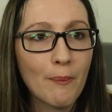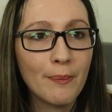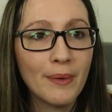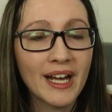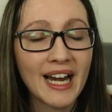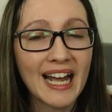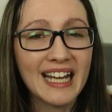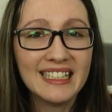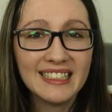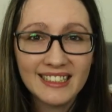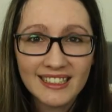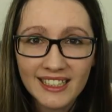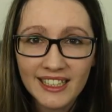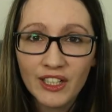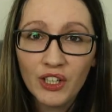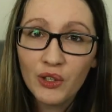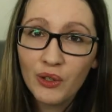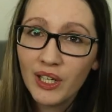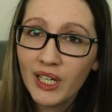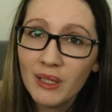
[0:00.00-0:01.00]
But I
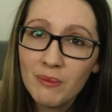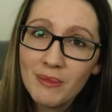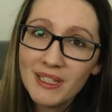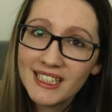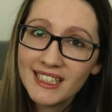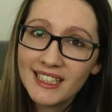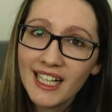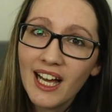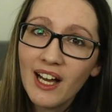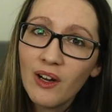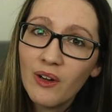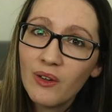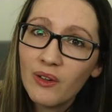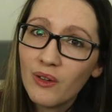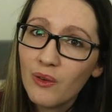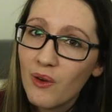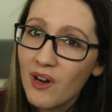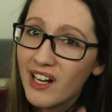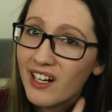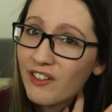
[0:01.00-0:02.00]
did already miss
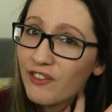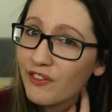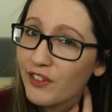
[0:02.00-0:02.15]
out quite a